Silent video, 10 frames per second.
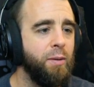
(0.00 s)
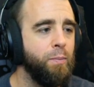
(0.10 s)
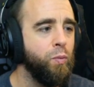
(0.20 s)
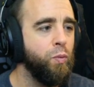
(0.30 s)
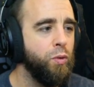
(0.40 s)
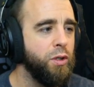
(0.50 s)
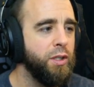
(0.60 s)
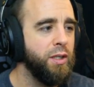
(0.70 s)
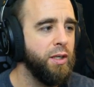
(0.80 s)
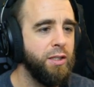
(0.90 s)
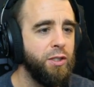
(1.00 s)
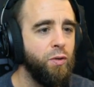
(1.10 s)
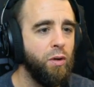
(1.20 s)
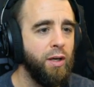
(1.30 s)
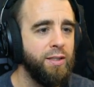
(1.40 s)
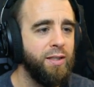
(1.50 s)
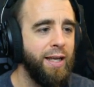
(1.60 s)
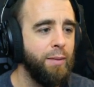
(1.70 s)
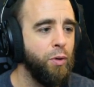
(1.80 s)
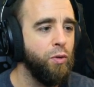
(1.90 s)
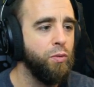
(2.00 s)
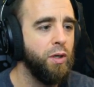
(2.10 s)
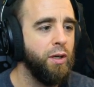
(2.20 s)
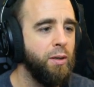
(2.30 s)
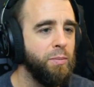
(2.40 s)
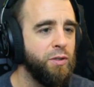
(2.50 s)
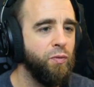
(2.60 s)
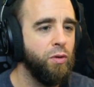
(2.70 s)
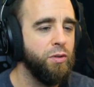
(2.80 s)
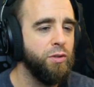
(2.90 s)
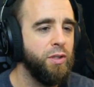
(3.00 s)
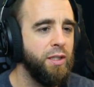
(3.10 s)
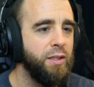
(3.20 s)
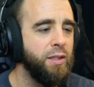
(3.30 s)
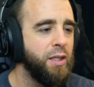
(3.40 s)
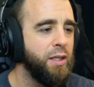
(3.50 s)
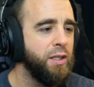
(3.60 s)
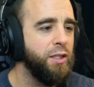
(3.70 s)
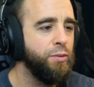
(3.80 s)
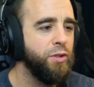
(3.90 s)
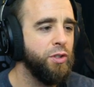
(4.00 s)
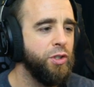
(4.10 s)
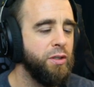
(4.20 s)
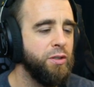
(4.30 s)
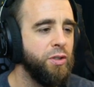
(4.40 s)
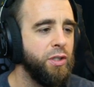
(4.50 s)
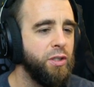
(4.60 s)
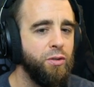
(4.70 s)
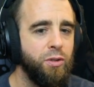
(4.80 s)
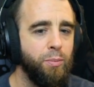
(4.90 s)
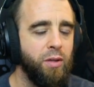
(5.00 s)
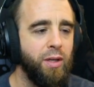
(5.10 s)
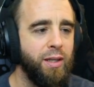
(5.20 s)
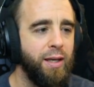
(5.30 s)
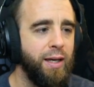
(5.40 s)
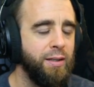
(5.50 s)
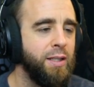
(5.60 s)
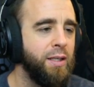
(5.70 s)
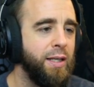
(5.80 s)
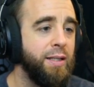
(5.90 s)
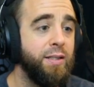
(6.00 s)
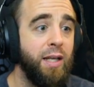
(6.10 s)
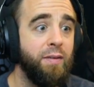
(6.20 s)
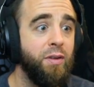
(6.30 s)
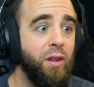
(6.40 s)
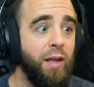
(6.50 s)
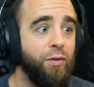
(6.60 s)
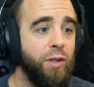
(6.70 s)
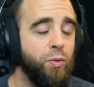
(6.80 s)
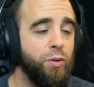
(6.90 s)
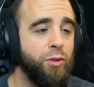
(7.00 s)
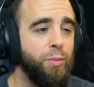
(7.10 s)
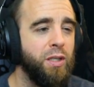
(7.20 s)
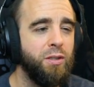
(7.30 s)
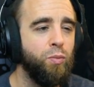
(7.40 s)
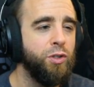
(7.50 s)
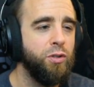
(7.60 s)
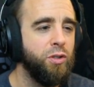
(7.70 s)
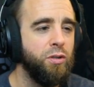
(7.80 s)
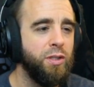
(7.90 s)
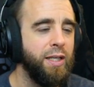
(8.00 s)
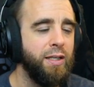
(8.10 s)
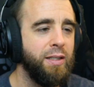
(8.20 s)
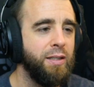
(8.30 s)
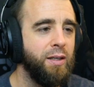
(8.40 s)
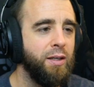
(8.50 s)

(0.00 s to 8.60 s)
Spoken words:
would utilize the ammo as far as the usage here. So you could do something like that instead of the left-right torso, because once you start taking